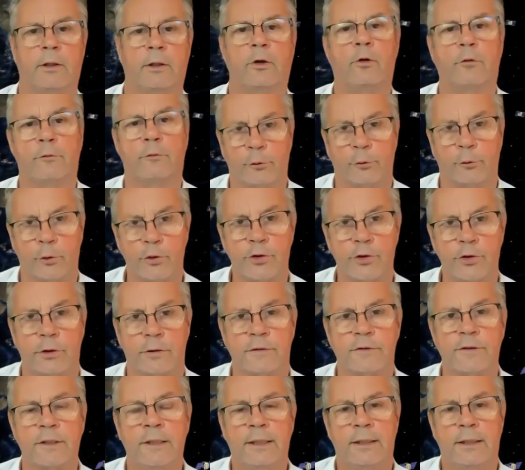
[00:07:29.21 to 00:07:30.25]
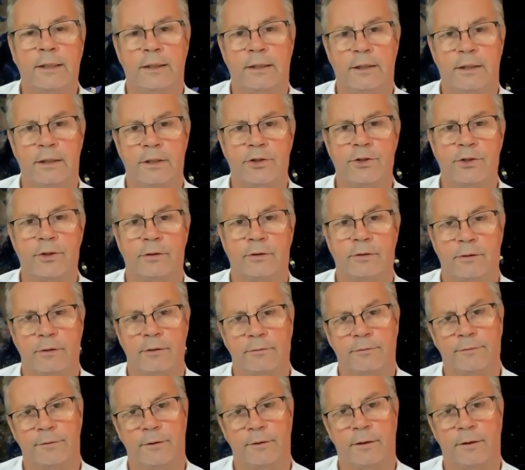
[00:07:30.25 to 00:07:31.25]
Convergence initiative